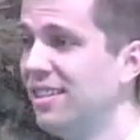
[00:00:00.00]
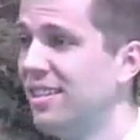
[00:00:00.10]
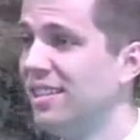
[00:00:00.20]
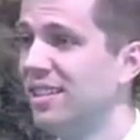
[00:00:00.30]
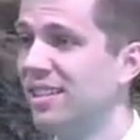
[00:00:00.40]

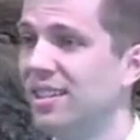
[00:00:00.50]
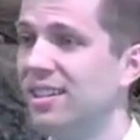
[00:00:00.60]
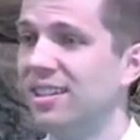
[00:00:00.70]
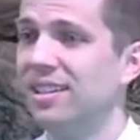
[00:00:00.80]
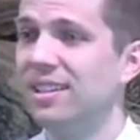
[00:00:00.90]

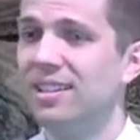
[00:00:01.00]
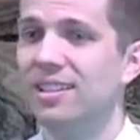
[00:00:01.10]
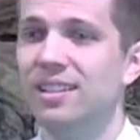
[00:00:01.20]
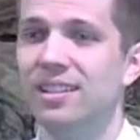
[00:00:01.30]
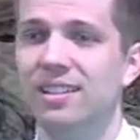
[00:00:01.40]

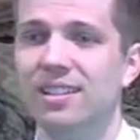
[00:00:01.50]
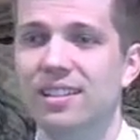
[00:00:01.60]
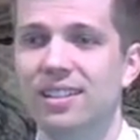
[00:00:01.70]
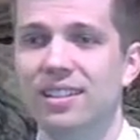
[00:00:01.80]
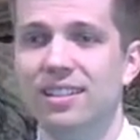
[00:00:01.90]

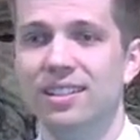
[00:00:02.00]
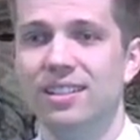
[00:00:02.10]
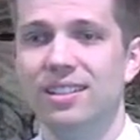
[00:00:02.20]
Nobody speaks.